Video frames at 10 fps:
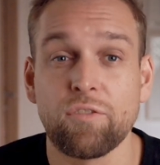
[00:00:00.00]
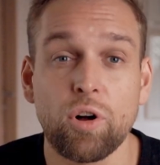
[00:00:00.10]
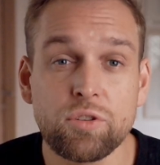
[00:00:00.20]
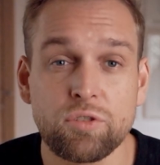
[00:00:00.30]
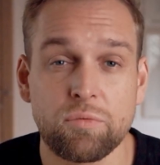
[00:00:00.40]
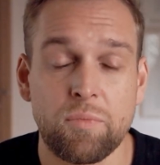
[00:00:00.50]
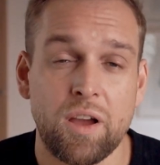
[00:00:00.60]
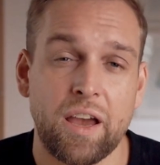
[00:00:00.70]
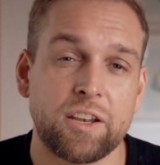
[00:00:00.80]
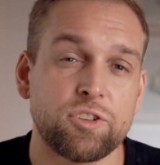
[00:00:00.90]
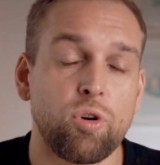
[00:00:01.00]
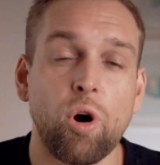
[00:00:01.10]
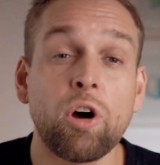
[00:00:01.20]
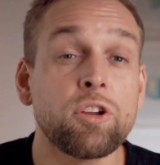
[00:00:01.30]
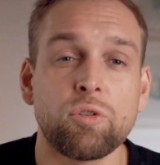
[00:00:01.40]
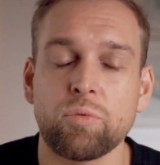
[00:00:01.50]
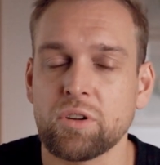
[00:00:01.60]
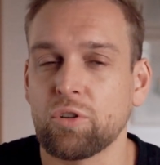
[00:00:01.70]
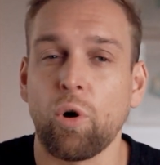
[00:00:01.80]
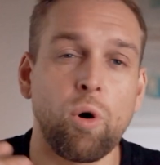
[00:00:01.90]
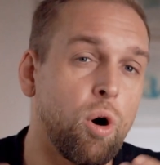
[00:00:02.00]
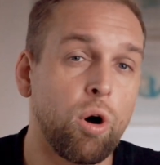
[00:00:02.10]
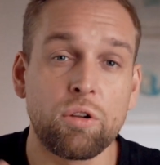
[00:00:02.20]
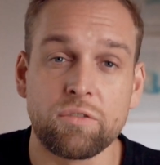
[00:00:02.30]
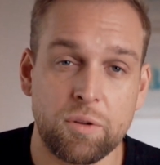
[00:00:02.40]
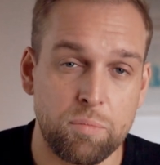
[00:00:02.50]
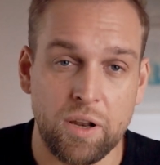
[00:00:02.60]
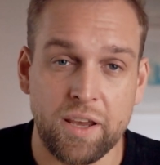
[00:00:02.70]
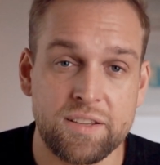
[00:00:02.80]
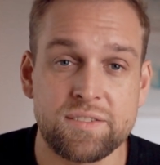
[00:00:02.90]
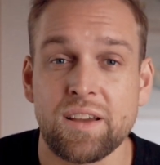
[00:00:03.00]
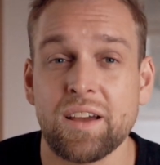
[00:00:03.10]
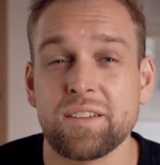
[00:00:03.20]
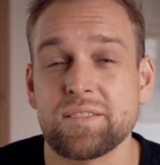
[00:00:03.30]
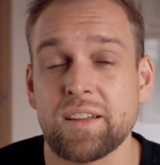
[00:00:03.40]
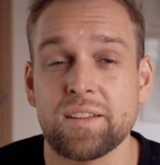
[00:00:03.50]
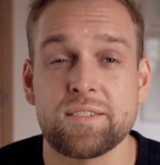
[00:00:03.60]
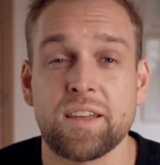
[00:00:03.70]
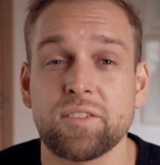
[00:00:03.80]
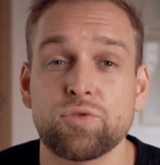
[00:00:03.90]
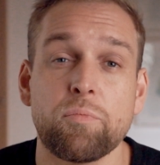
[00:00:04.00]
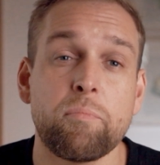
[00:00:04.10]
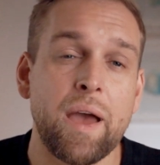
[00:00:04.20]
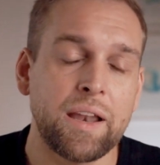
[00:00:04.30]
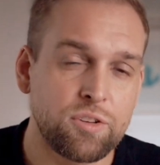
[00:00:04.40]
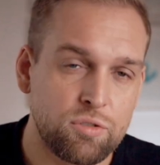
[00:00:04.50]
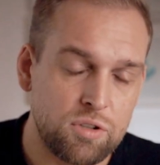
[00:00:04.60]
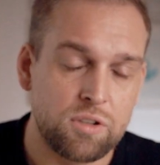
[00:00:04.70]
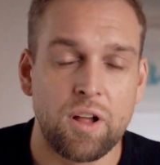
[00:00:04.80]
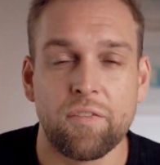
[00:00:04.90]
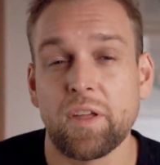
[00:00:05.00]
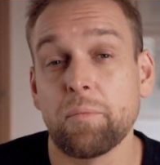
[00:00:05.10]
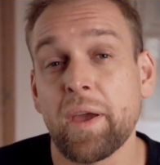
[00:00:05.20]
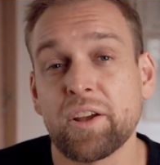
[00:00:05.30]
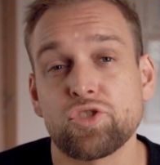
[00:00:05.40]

volume and your audio will go all over the place. Instead, set it to manual, then make